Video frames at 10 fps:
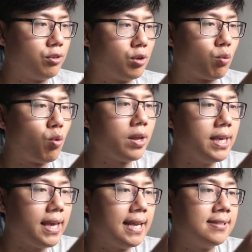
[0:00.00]
You're
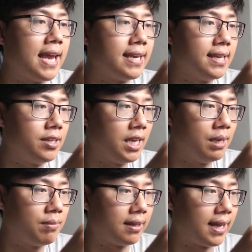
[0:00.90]
running a tanky
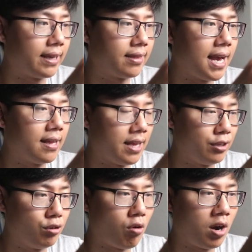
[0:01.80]
team, I like that, and
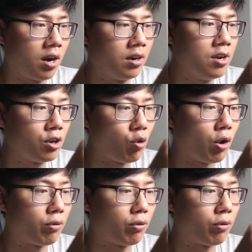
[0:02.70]
you are going with a